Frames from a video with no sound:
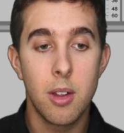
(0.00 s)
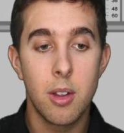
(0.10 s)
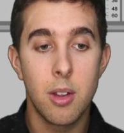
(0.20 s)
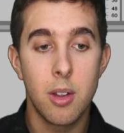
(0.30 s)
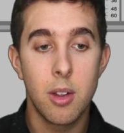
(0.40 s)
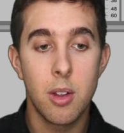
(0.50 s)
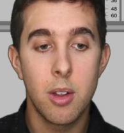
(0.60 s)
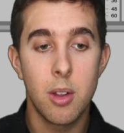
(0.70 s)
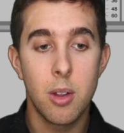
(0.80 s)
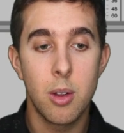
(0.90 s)

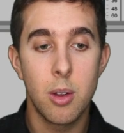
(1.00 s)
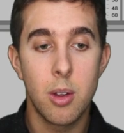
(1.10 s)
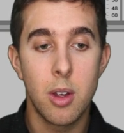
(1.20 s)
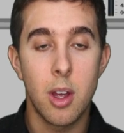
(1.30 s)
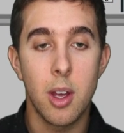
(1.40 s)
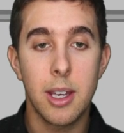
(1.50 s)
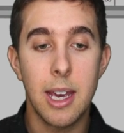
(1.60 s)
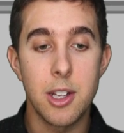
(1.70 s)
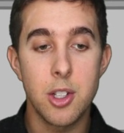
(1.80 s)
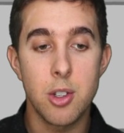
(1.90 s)

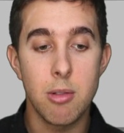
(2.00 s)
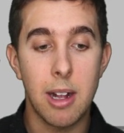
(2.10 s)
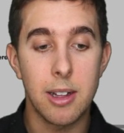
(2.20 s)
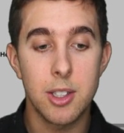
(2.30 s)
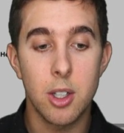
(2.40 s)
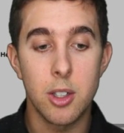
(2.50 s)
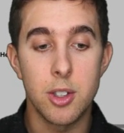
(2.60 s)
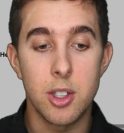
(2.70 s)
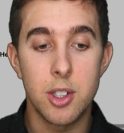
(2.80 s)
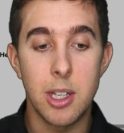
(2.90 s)
Okay, and just drag this
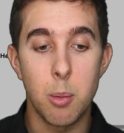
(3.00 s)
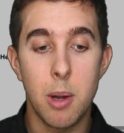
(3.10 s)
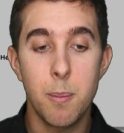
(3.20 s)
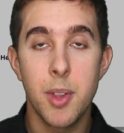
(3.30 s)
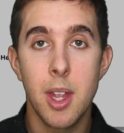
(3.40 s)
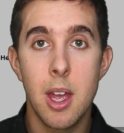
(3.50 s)
onto C1.